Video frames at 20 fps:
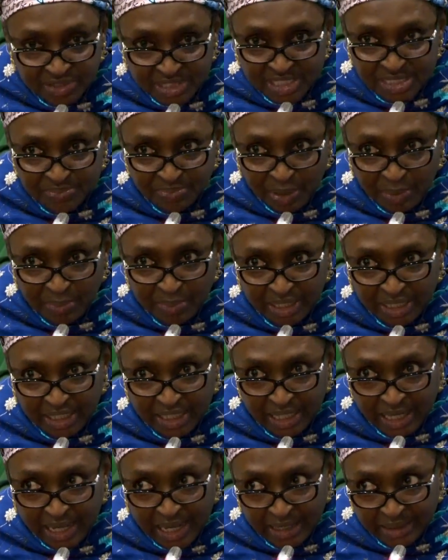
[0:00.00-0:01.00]
this public
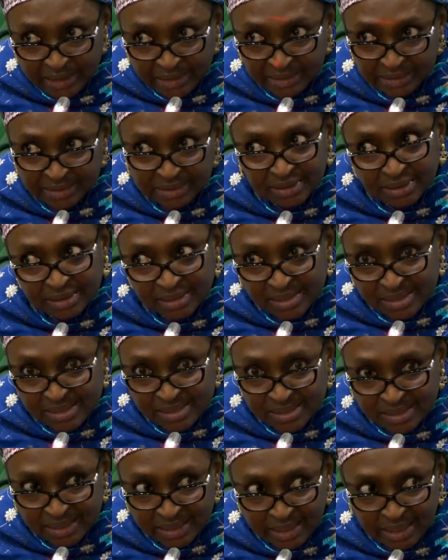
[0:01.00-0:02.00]
hearing,
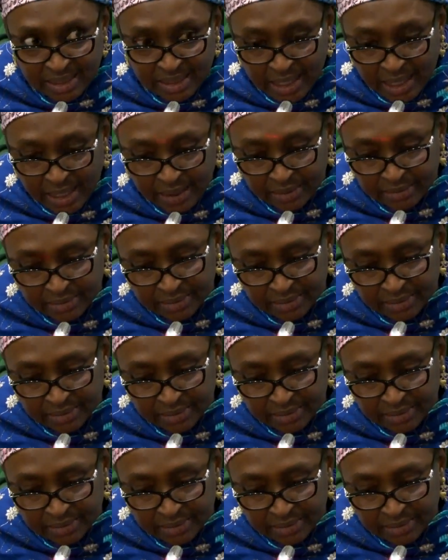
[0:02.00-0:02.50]
Sinadai.